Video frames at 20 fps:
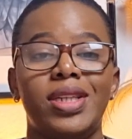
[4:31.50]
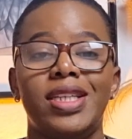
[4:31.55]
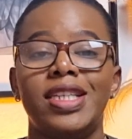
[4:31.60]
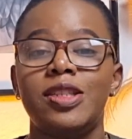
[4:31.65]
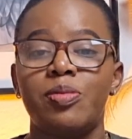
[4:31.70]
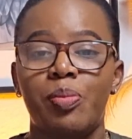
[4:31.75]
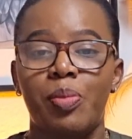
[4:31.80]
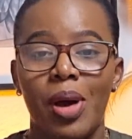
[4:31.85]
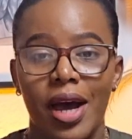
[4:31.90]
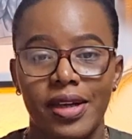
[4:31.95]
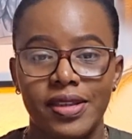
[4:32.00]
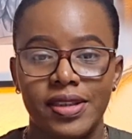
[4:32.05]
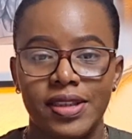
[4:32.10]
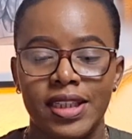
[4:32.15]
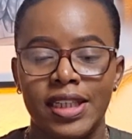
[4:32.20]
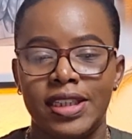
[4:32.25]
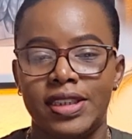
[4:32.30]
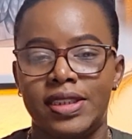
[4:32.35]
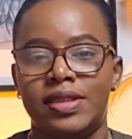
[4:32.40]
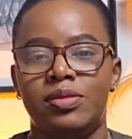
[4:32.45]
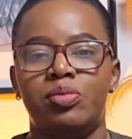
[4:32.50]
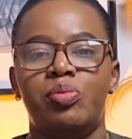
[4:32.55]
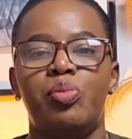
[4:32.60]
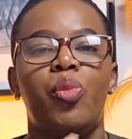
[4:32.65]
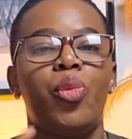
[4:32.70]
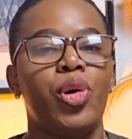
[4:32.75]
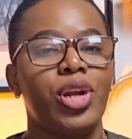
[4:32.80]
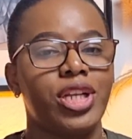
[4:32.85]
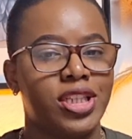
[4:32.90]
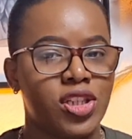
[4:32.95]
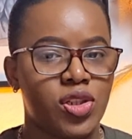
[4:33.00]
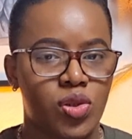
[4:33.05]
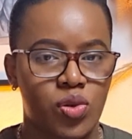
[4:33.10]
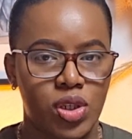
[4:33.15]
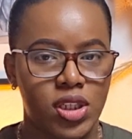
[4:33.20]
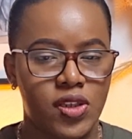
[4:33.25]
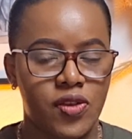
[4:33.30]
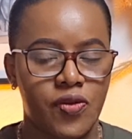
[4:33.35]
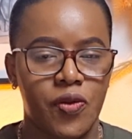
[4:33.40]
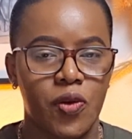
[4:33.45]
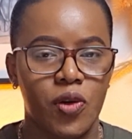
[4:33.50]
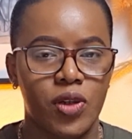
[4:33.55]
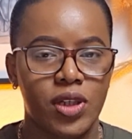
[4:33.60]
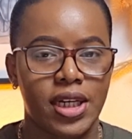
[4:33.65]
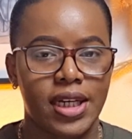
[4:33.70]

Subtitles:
this path is pretty straightforward.